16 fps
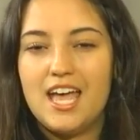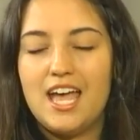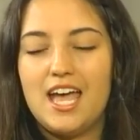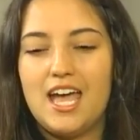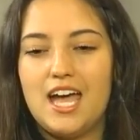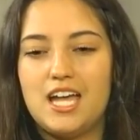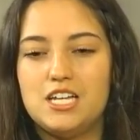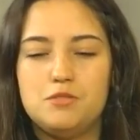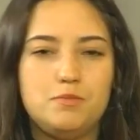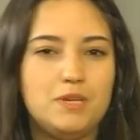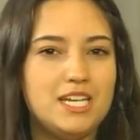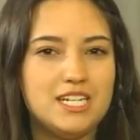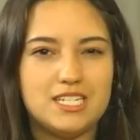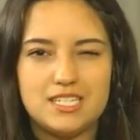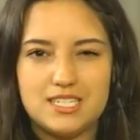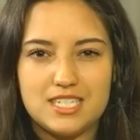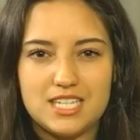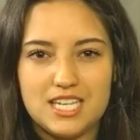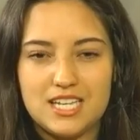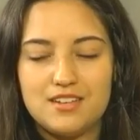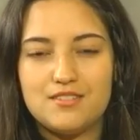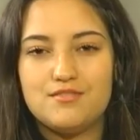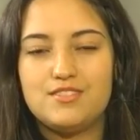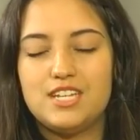and being
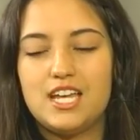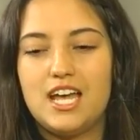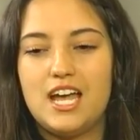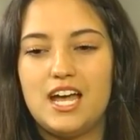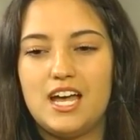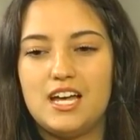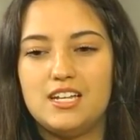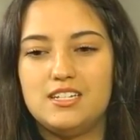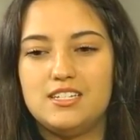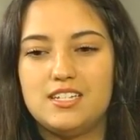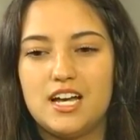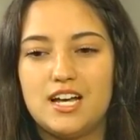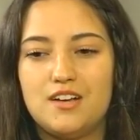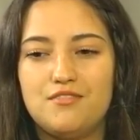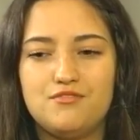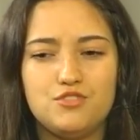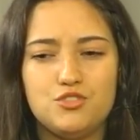deceived and uh,